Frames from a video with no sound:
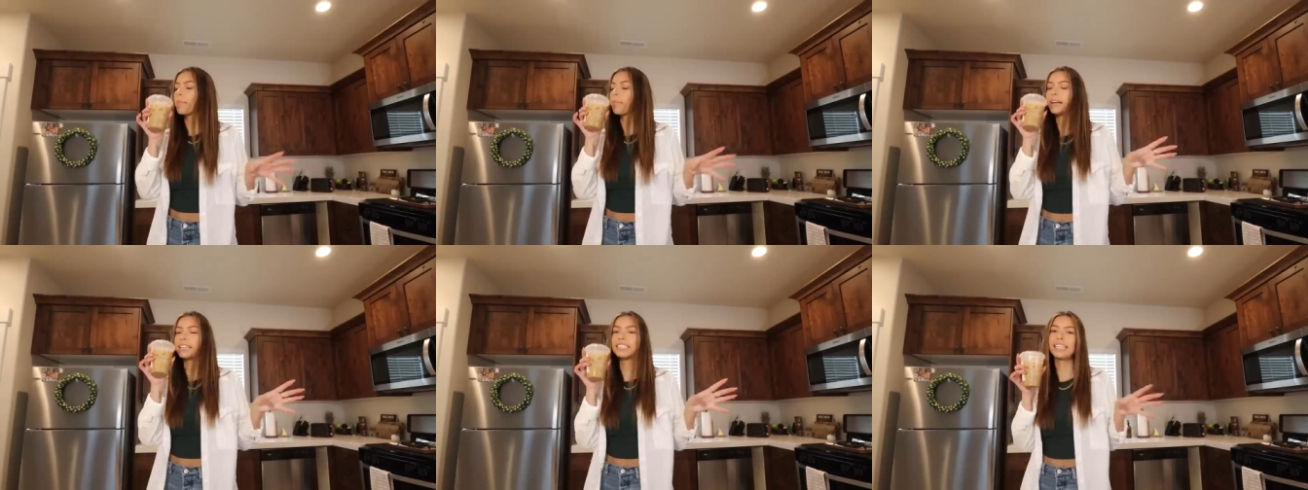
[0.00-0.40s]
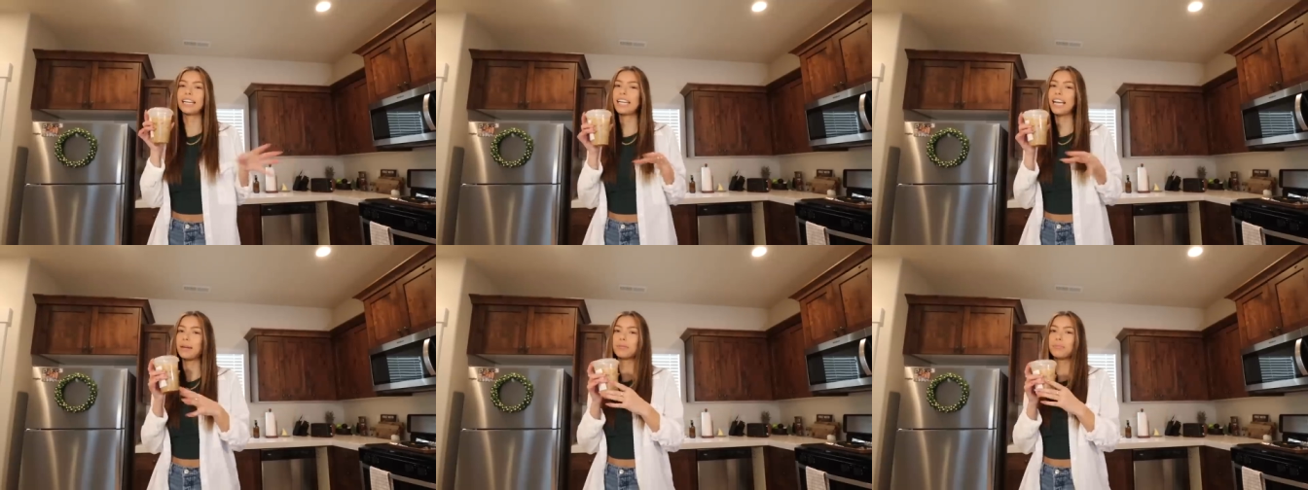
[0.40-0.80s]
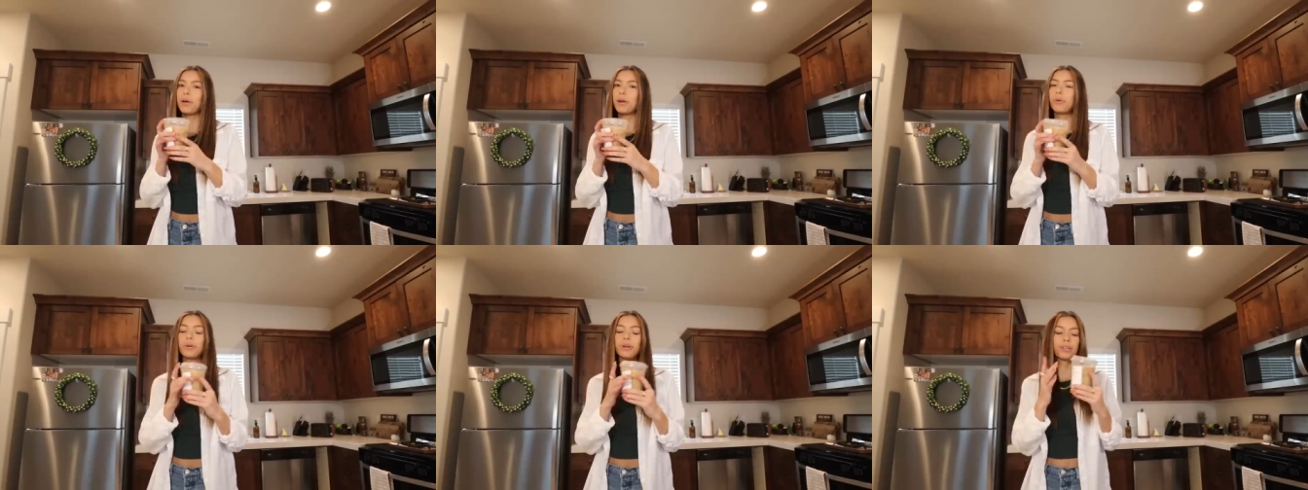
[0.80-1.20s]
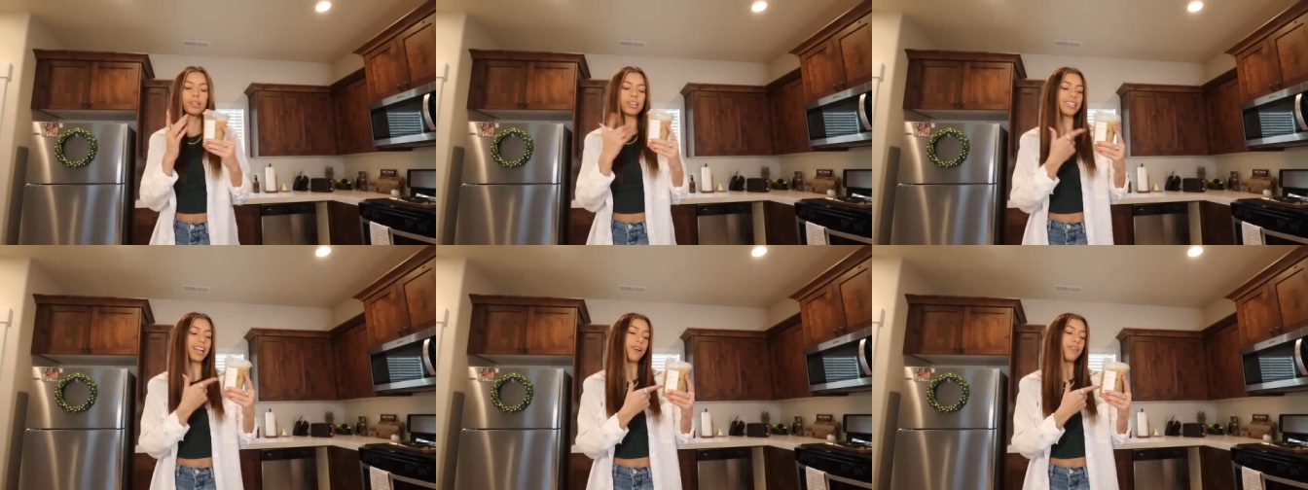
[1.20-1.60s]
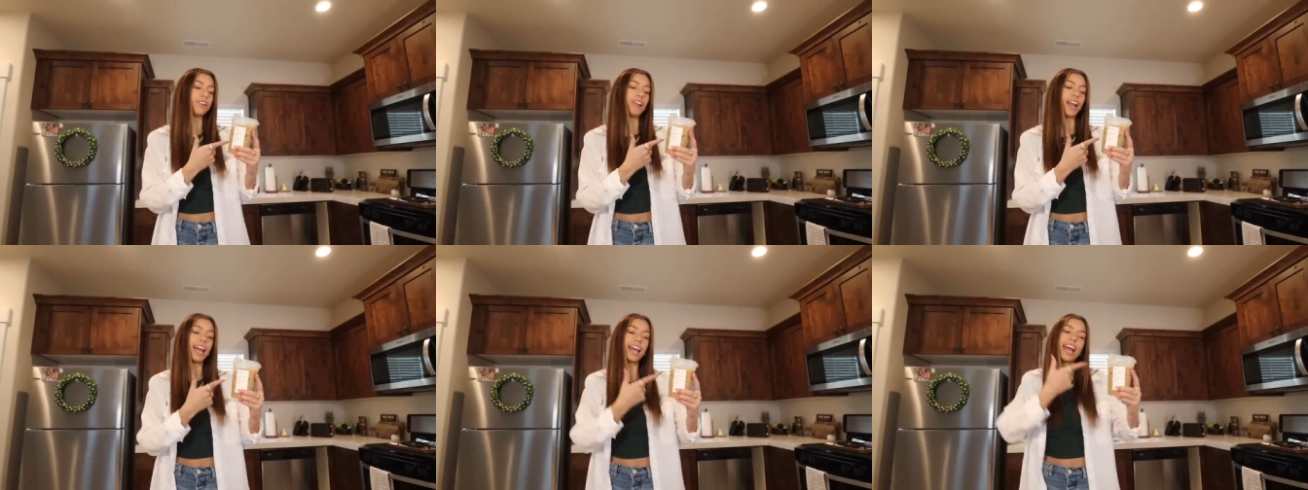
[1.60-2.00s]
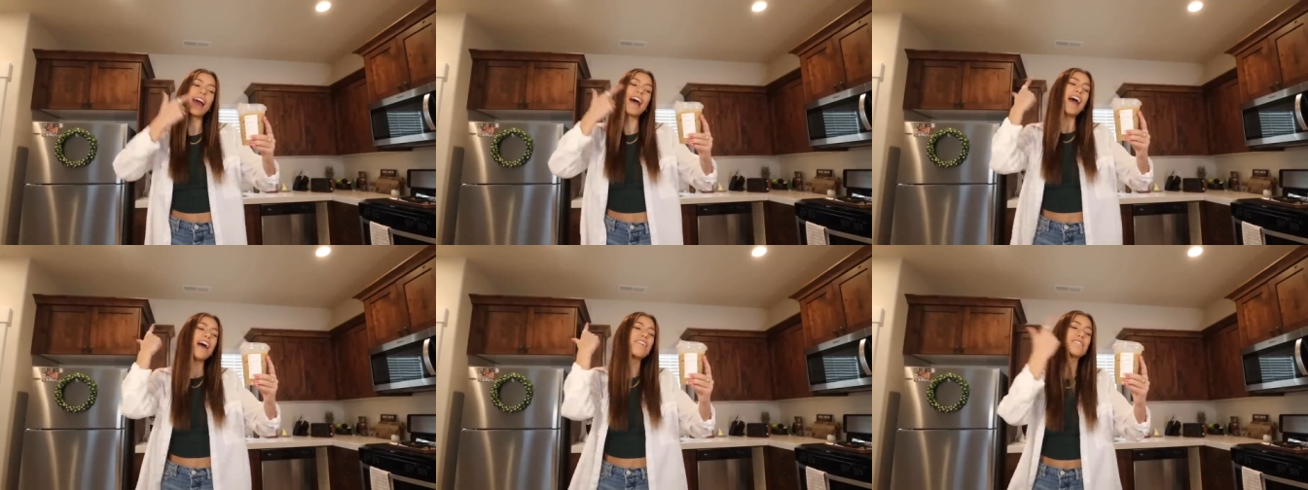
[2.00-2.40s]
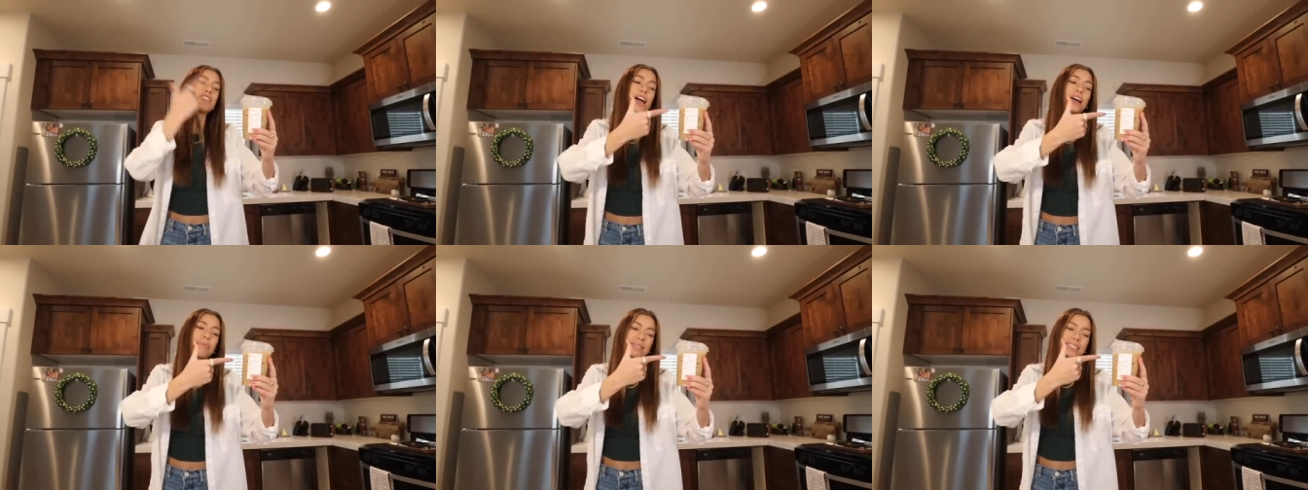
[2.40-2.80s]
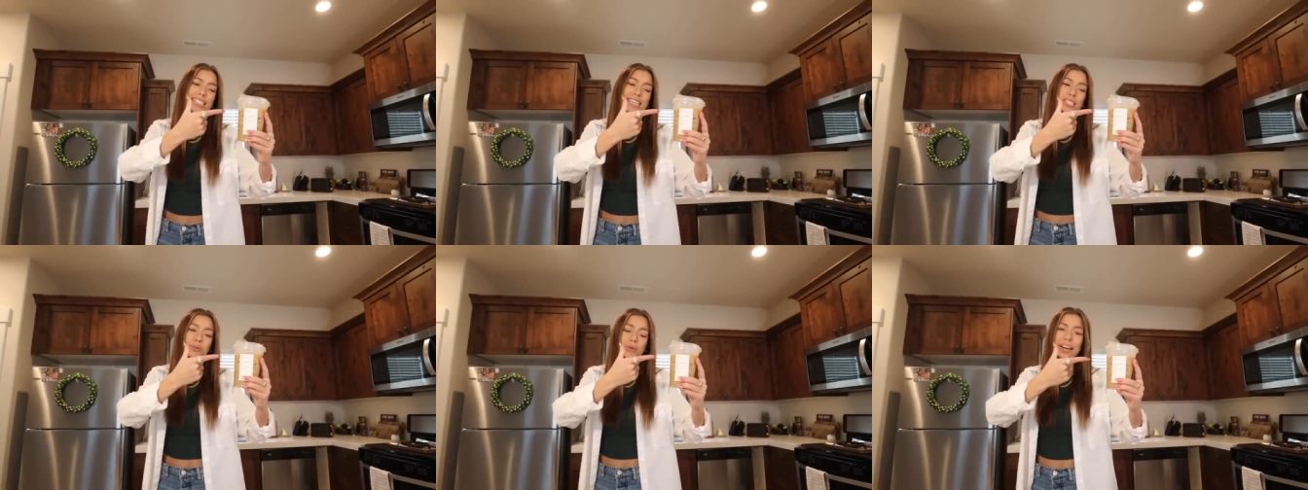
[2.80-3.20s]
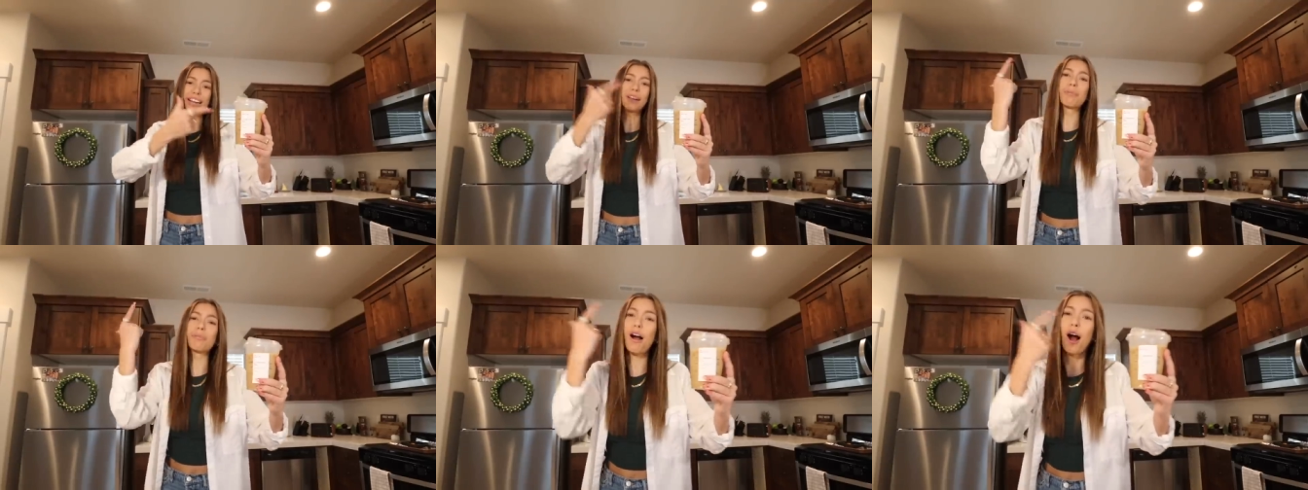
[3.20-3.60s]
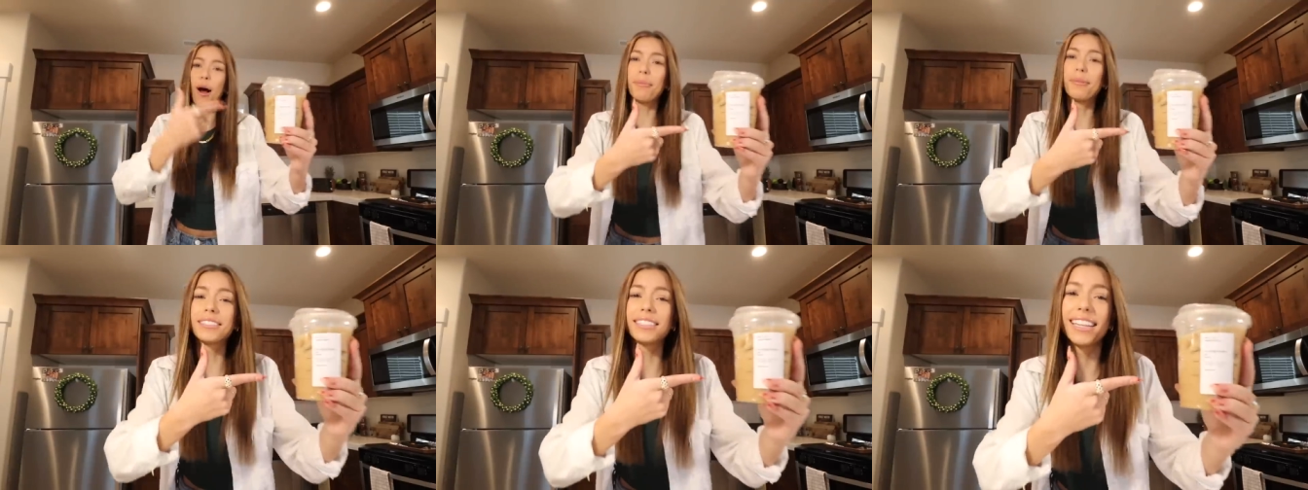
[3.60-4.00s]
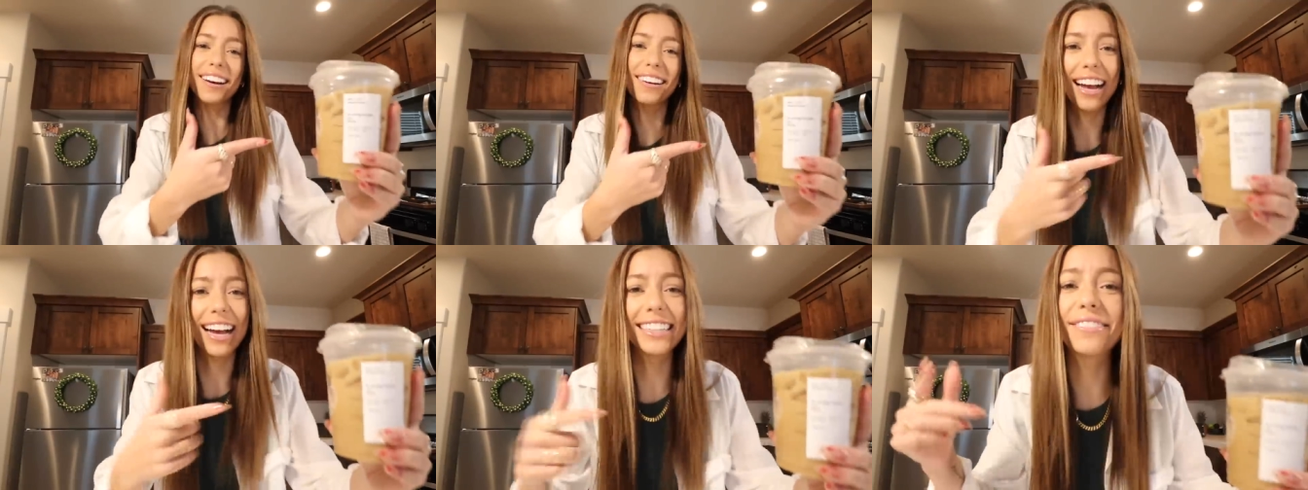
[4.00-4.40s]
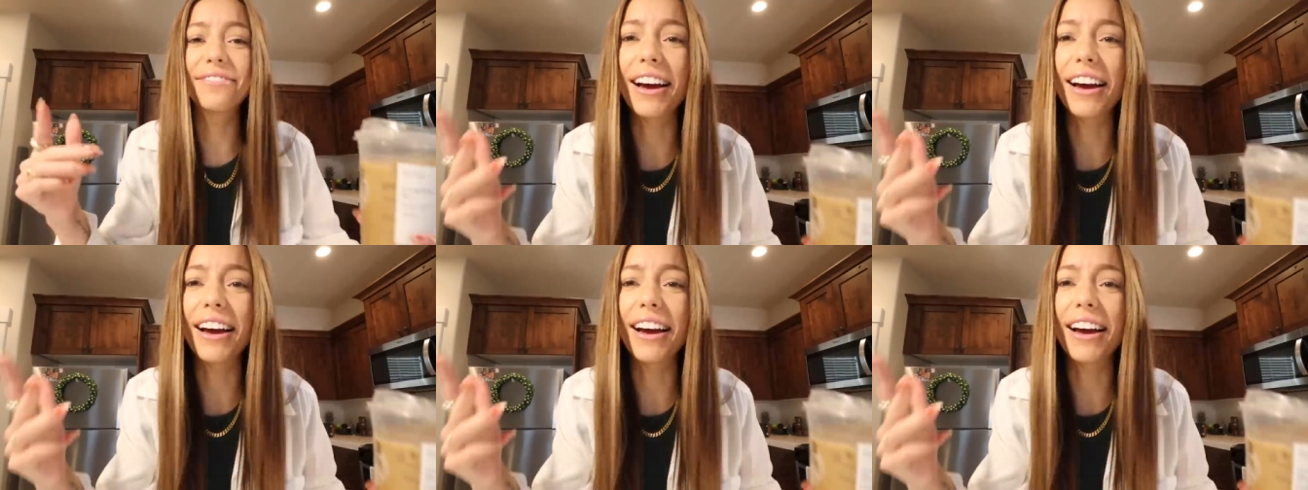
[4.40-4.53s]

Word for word: Makes it 10 times better when you look down and you're like, Vlogmas Day 20. We're almost there, guys.